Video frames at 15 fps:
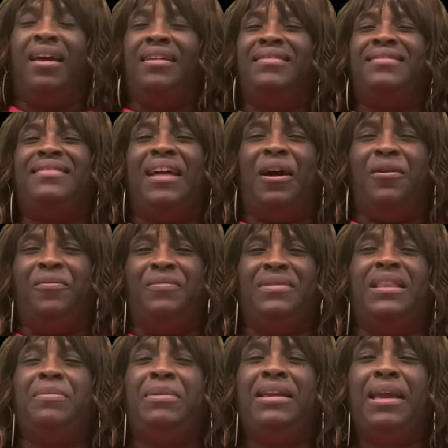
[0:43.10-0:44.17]
So
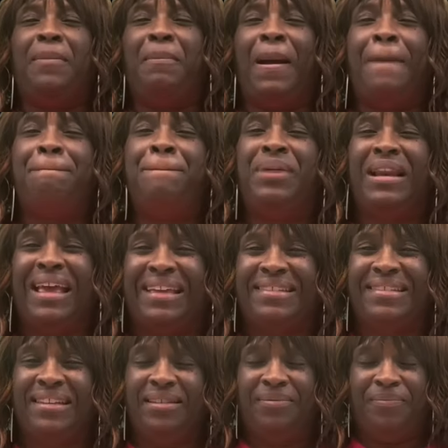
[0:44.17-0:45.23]
let me get my
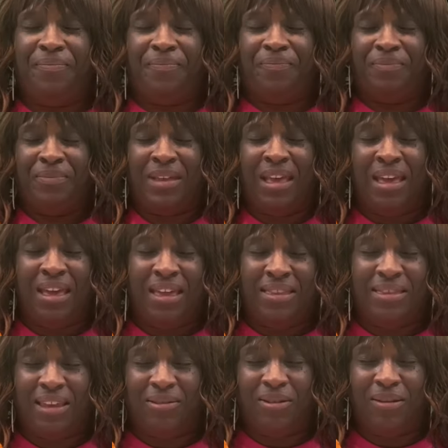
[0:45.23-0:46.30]
blessing.
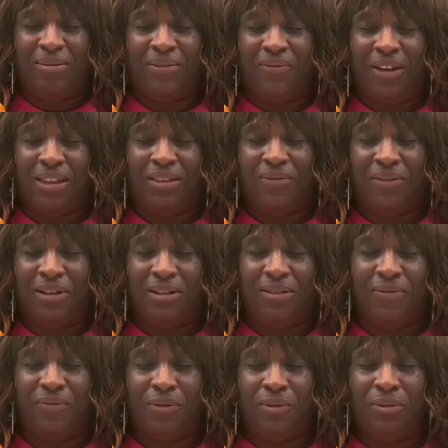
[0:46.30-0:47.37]
Thank you, Heavenly Father, for this
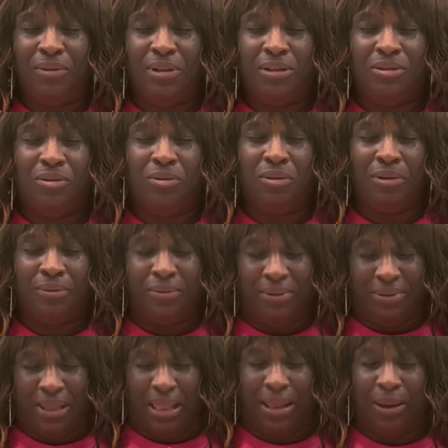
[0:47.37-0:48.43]
food that you
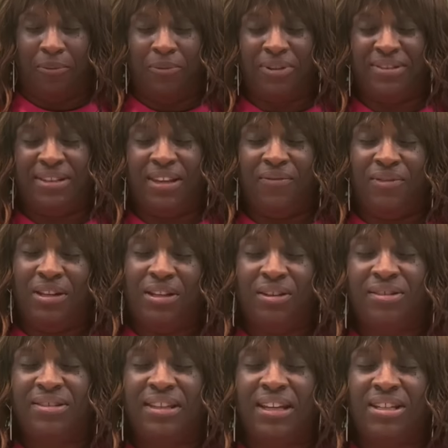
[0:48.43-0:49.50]
are um, receiving in your
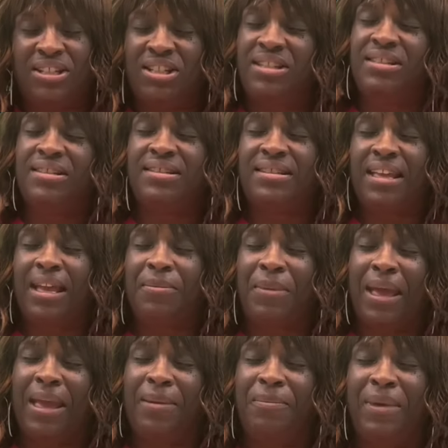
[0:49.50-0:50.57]
Son, Jesus' name.
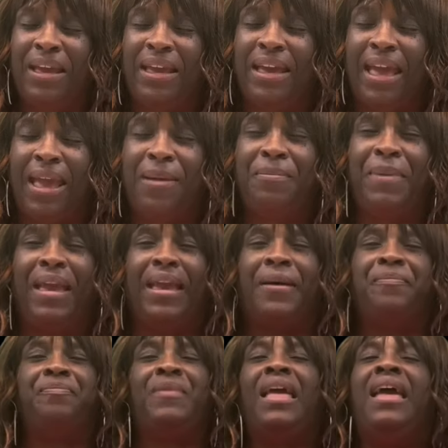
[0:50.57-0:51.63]
Amen. Amen.
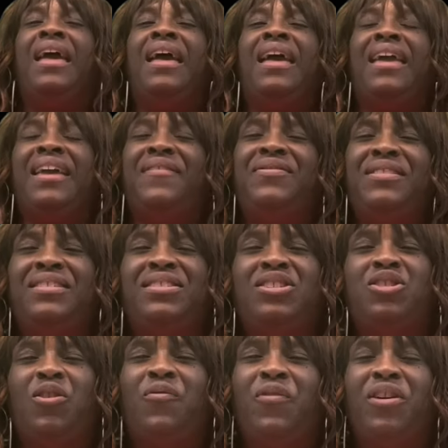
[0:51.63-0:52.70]
If this is
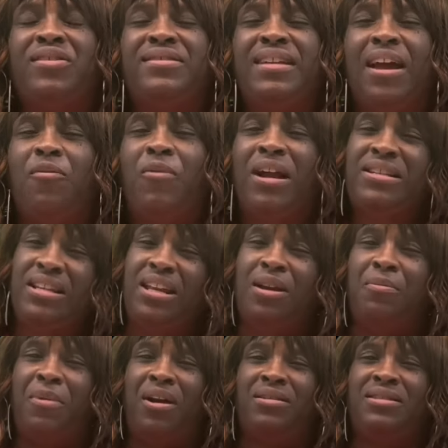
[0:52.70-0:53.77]
your first time watching
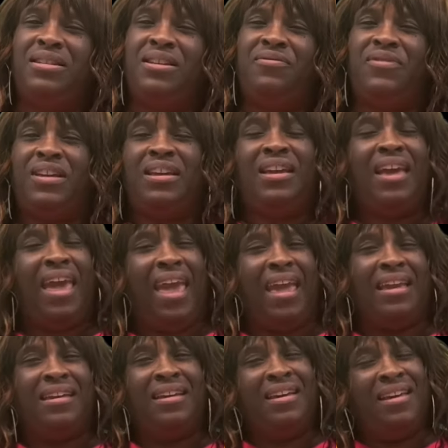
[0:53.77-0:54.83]
M R T V, hey,